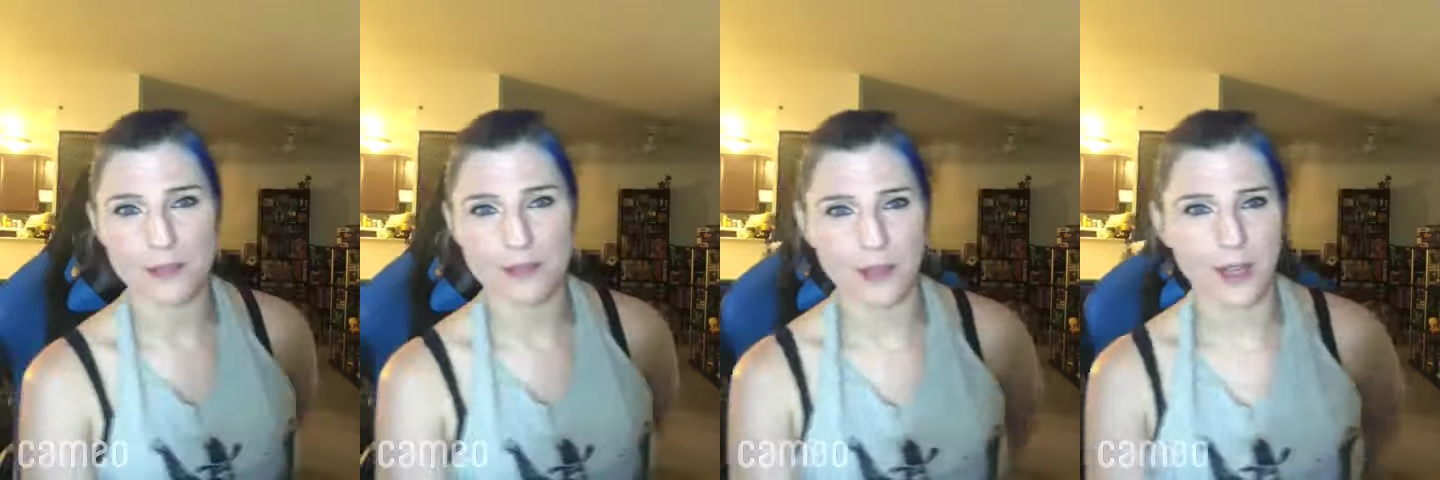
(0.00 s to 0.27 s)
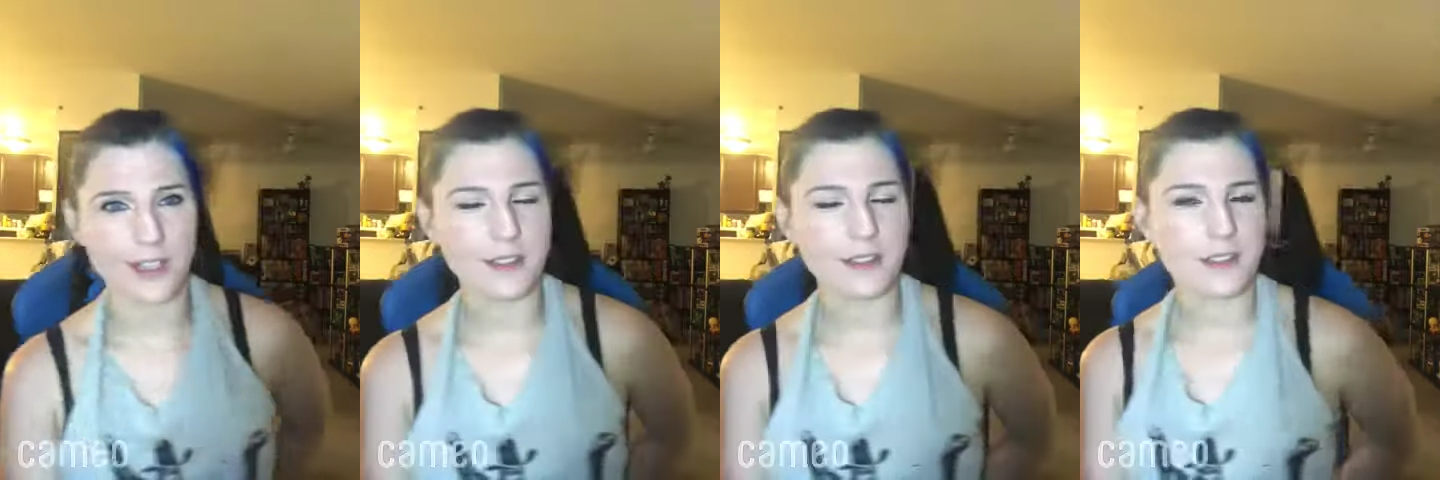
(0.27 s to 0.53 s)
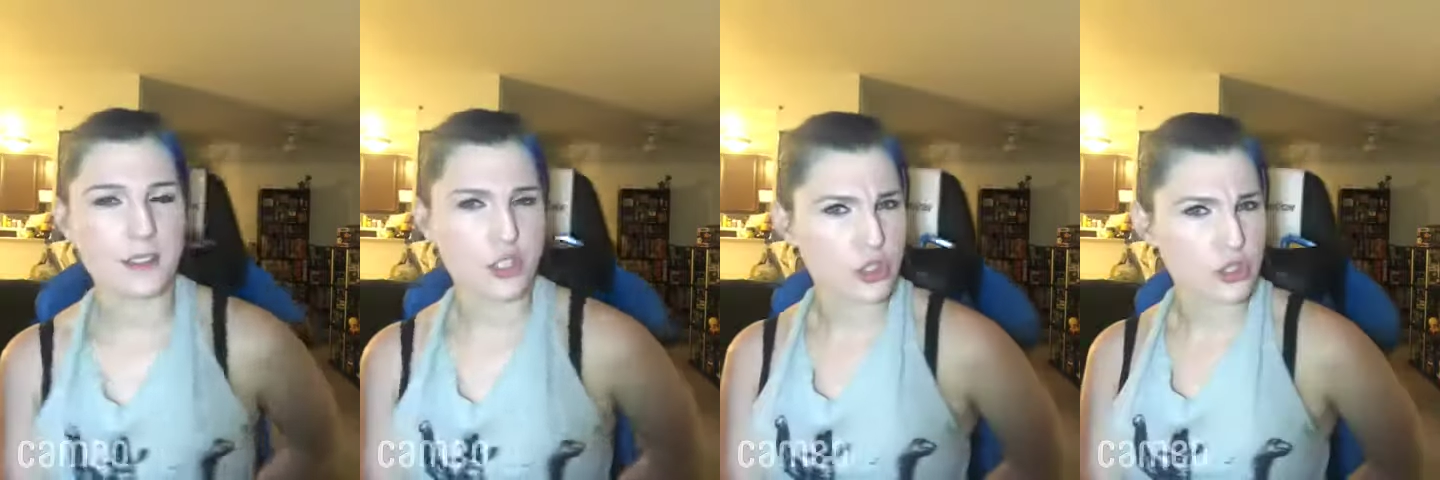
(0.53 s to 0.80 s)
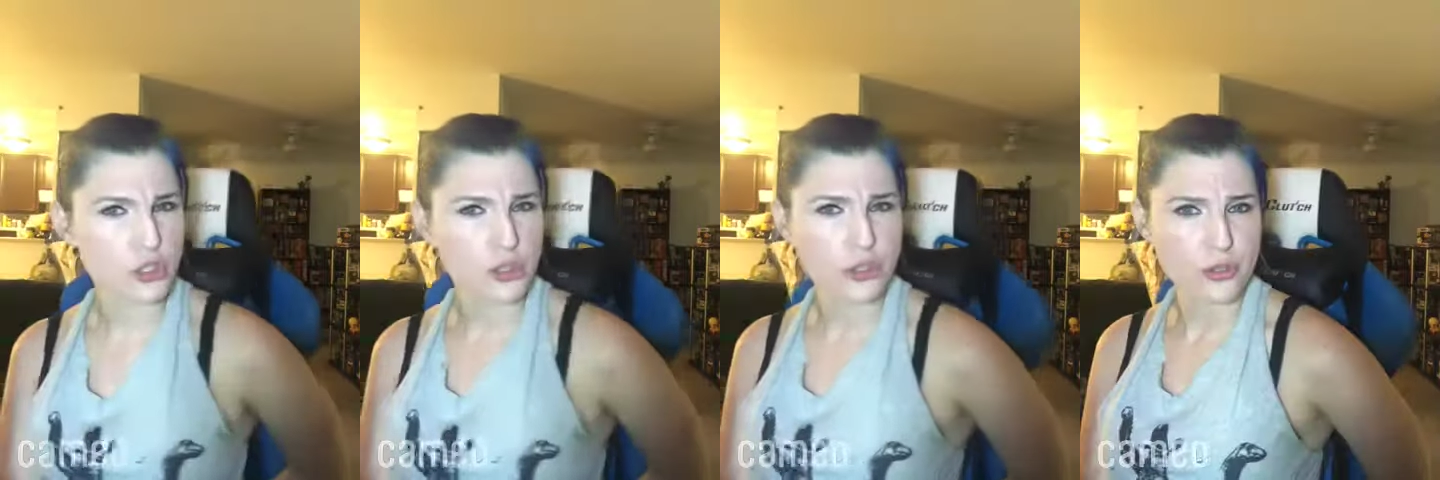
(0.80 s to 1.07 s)
right?
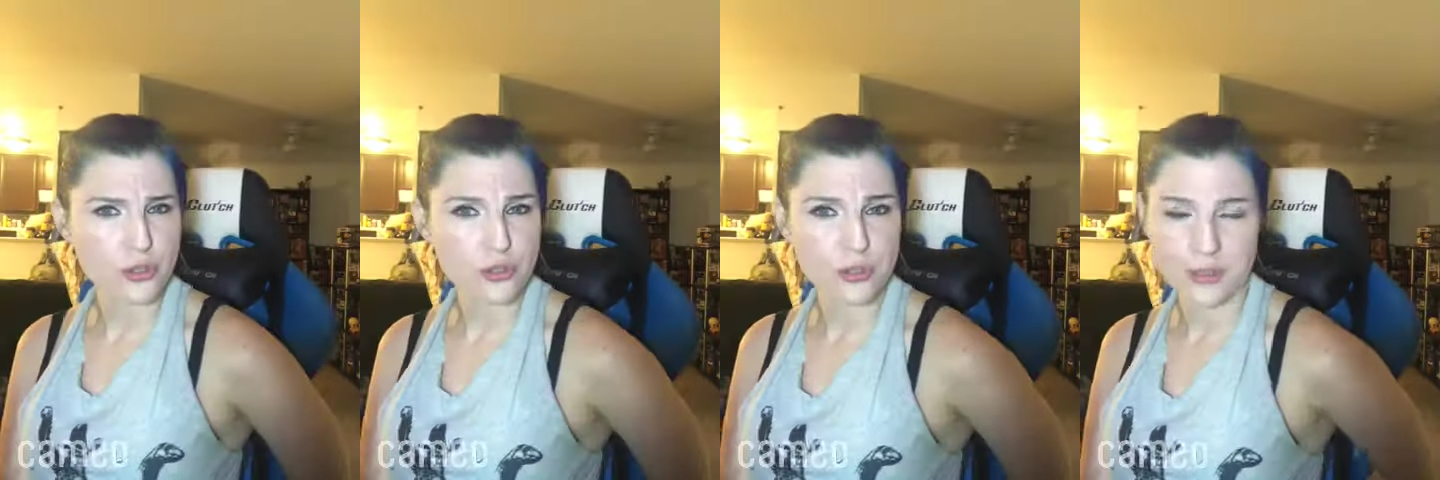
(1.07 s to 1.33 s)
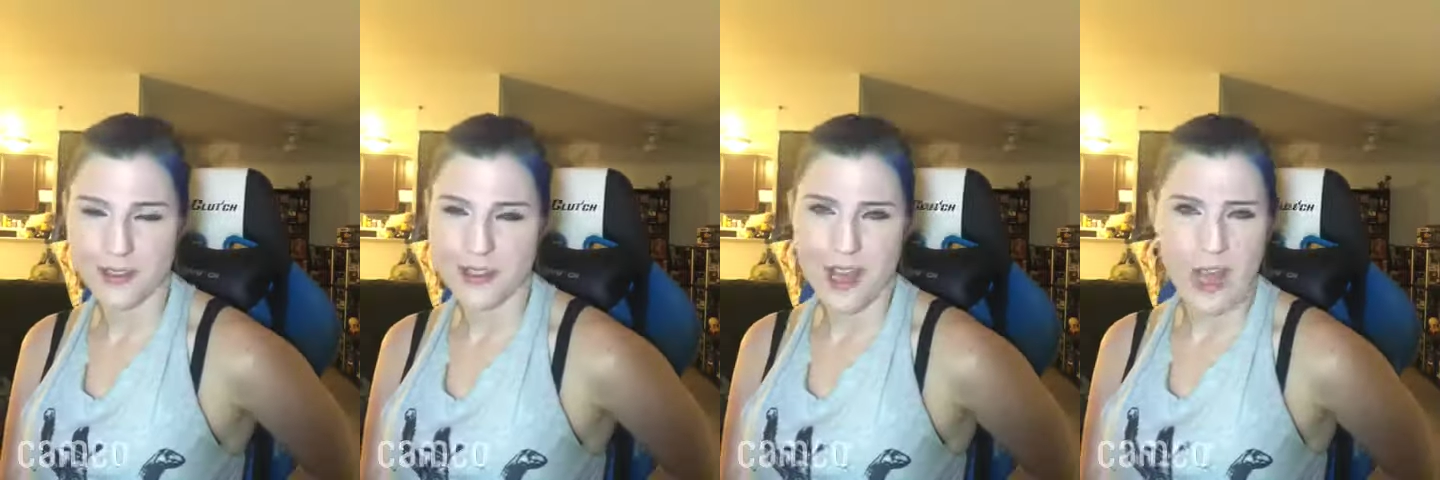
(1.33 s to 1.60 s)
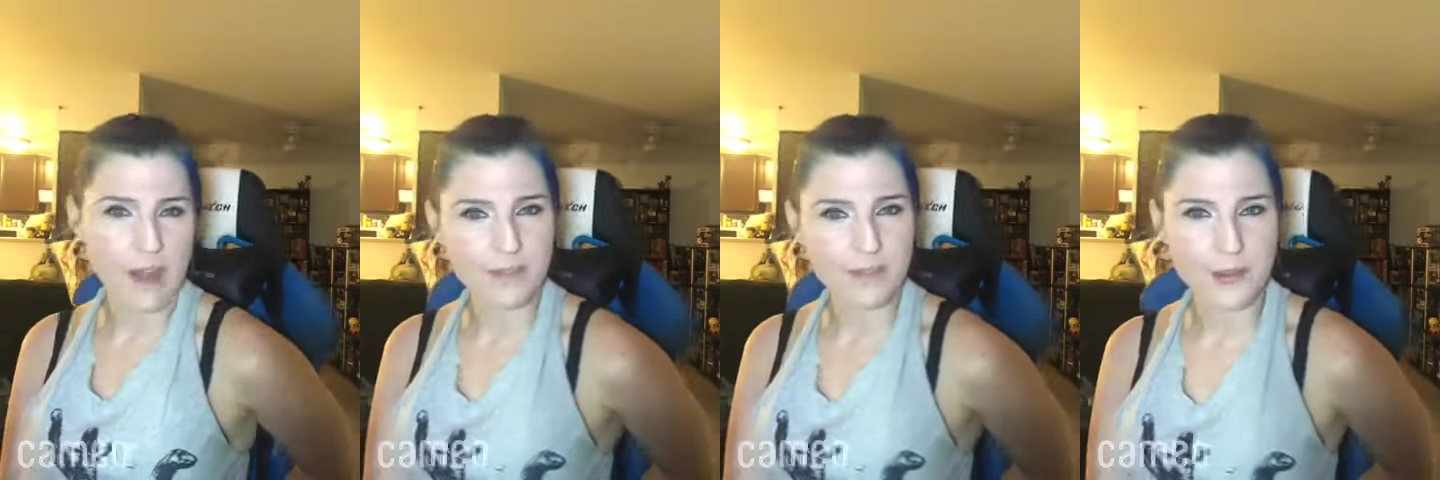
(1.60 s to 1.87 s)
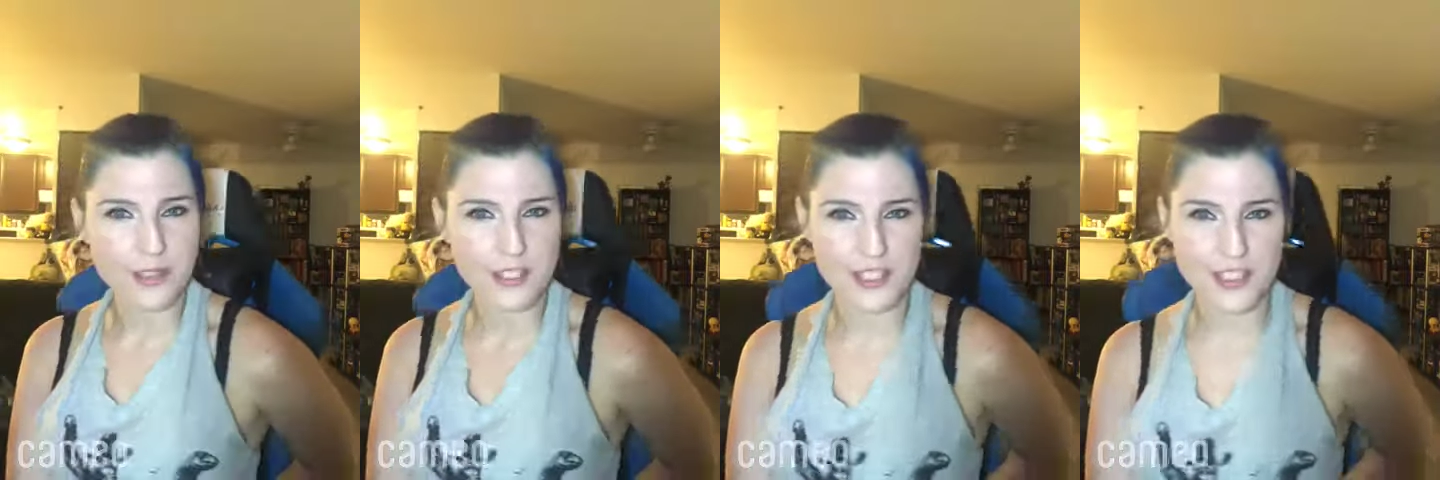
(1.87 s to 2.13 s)

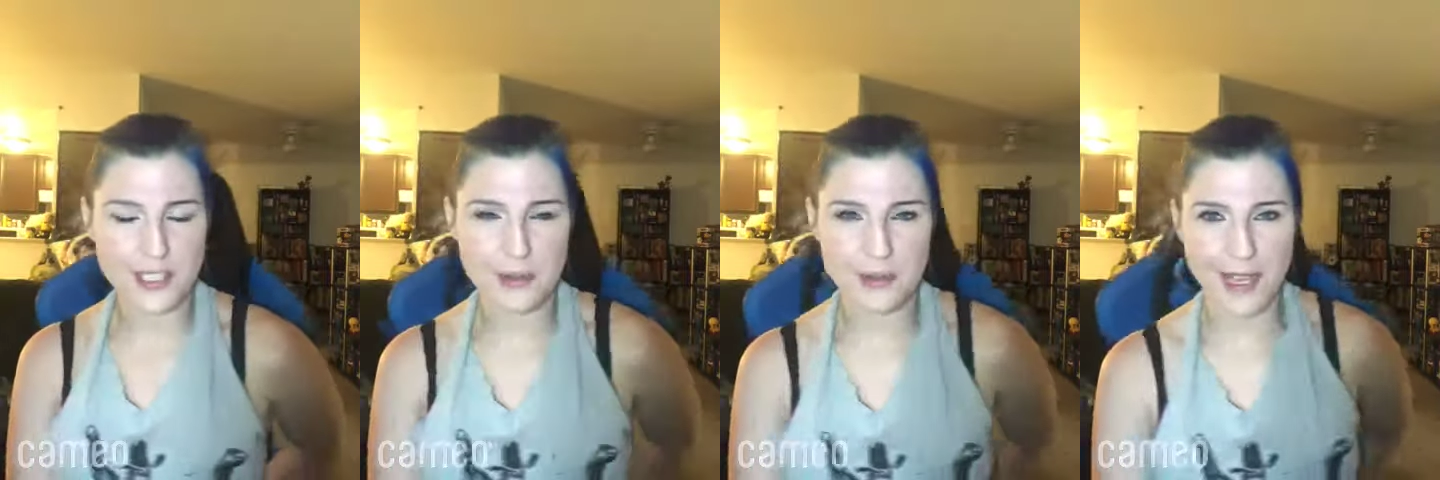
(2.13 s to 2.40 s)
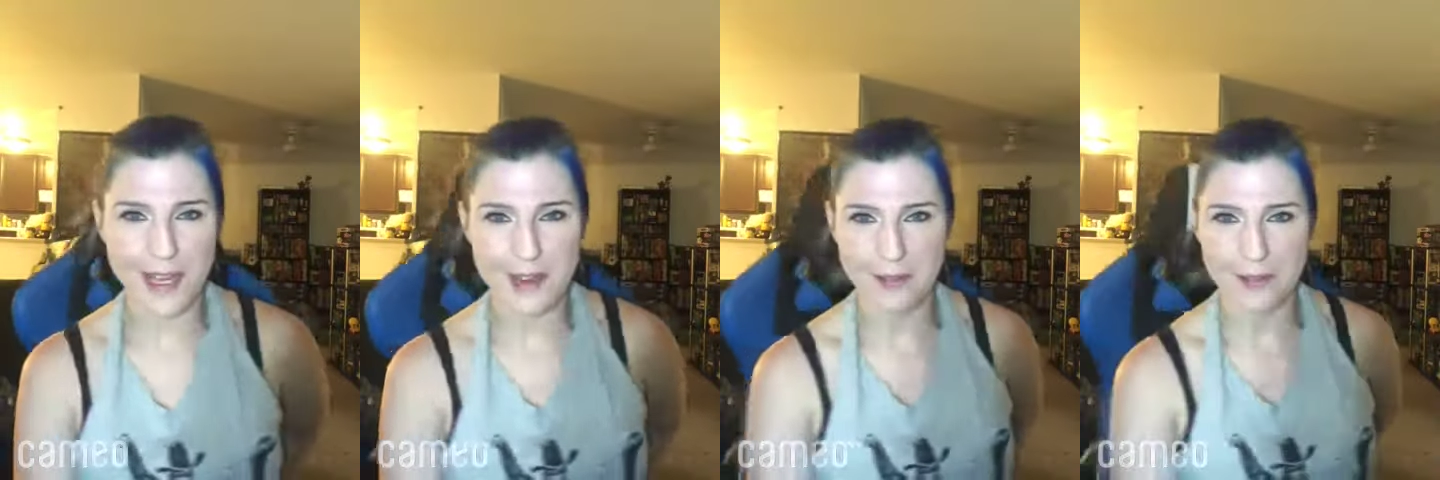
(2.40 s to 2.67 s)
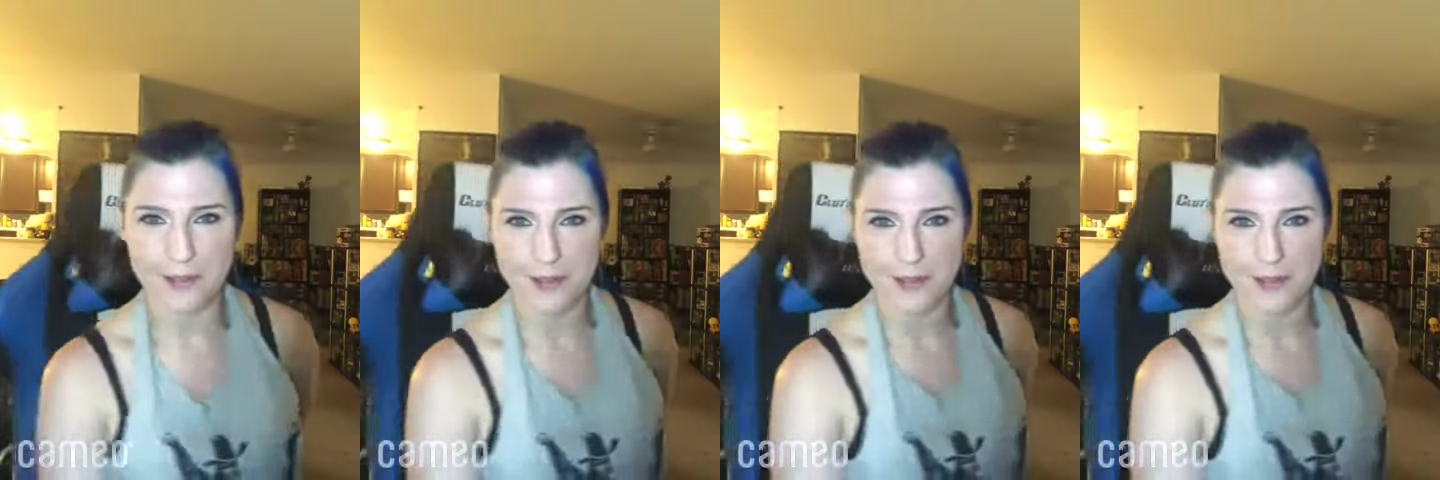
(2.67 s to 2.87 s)
Everyone's just so loud.